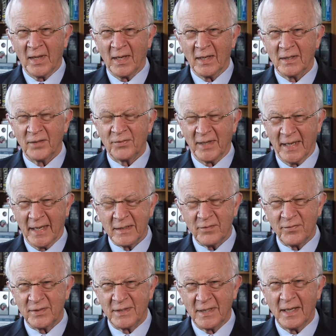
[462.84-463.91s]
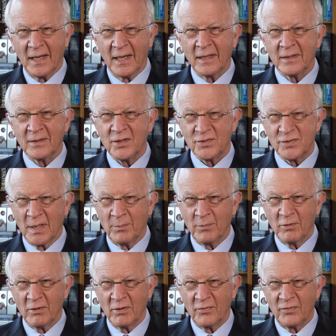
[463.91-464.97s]
And at the end of the day, in
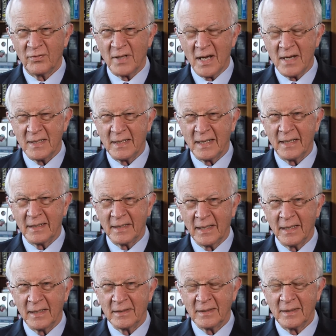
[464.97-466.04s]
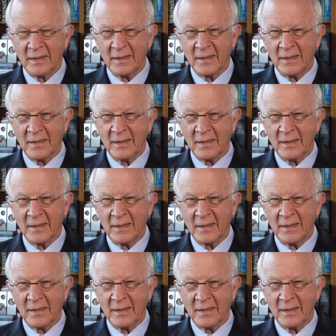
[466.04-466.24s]
December of 1988,